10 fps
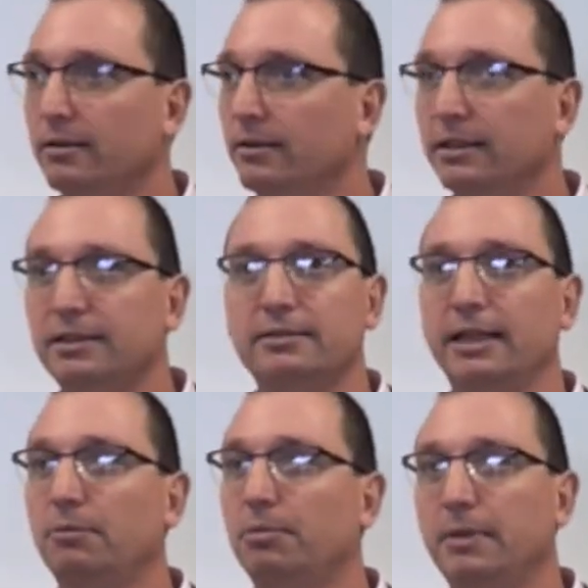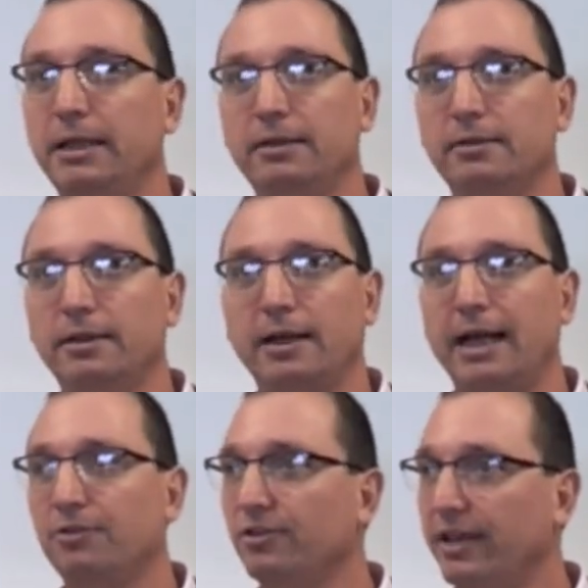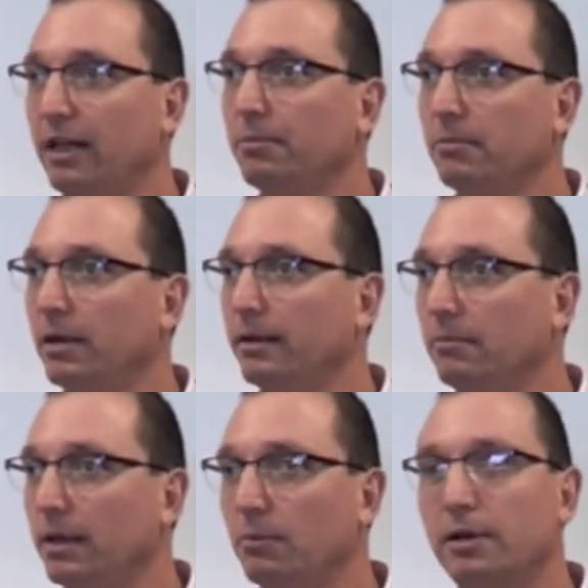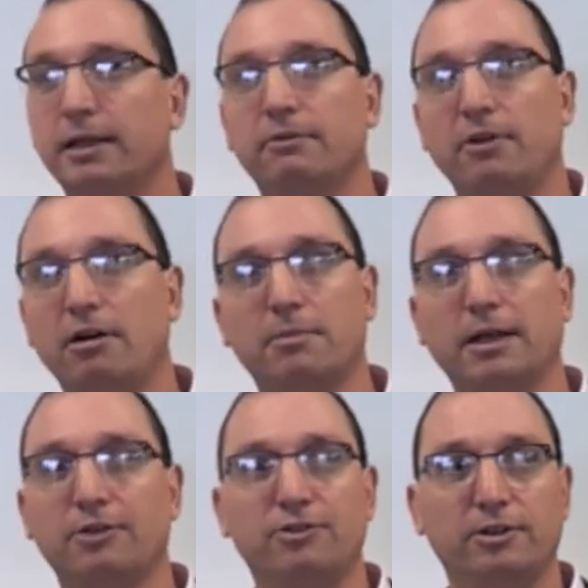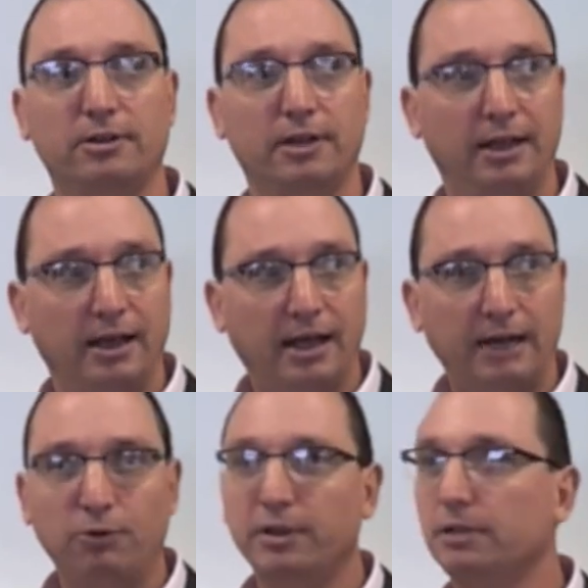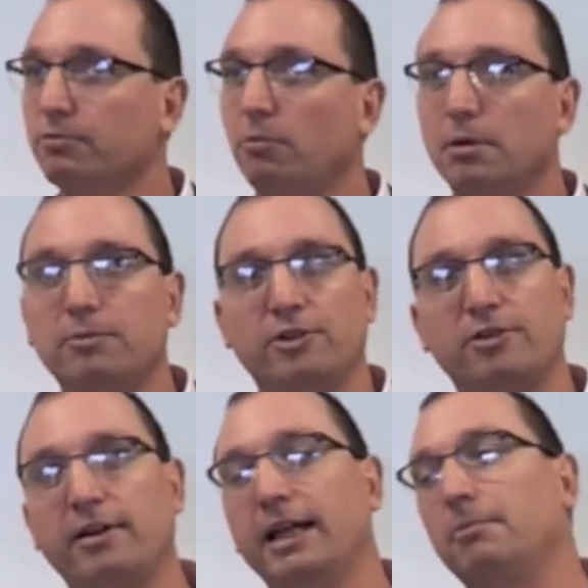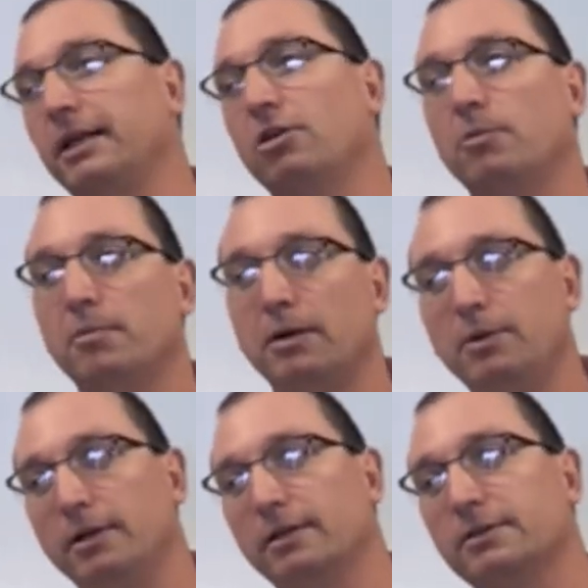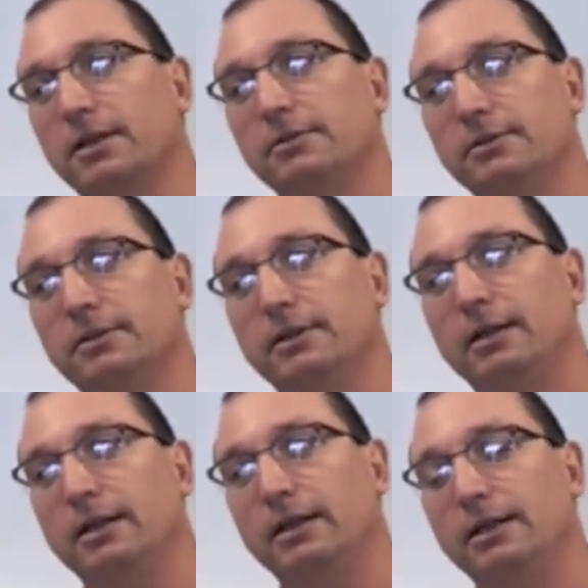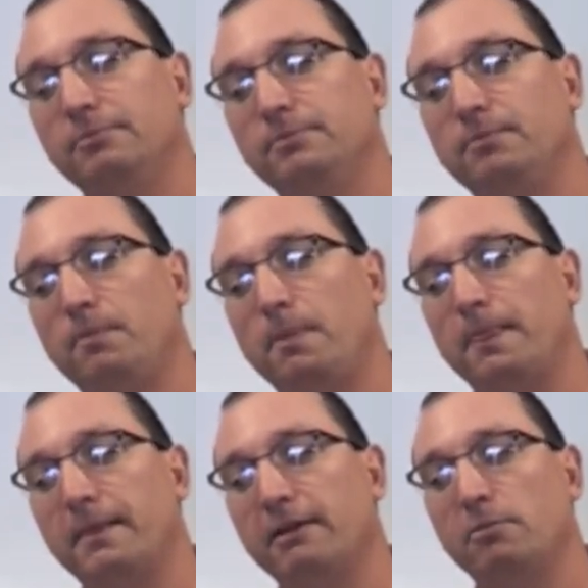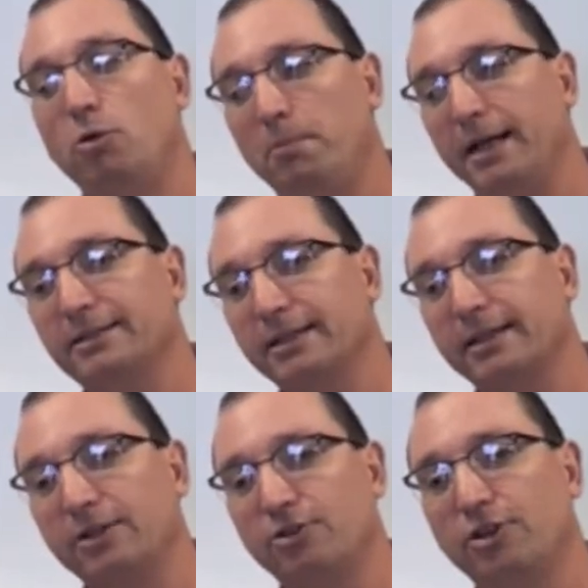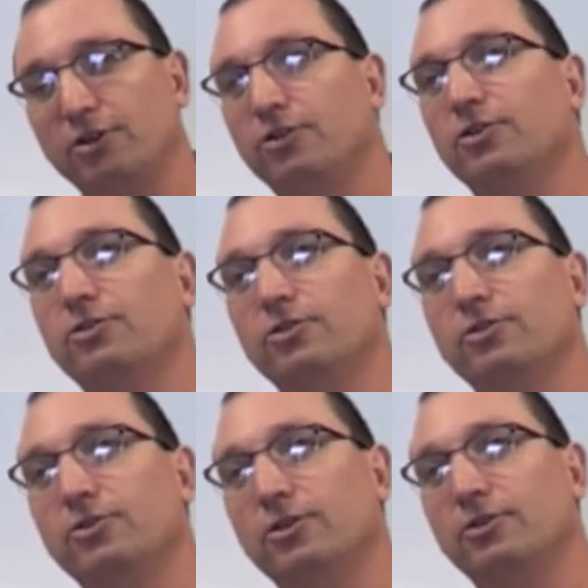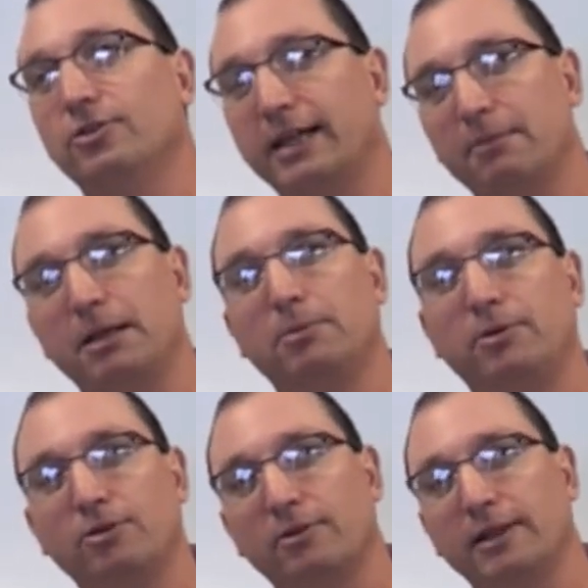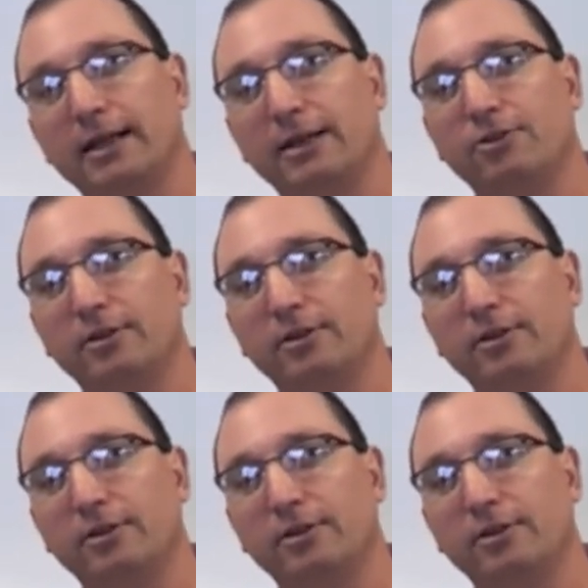This isn't helping me. How's this helping my work environment? I still have all these problems that don't help me get on with my work. So there are more basic things you can do to get people to engage.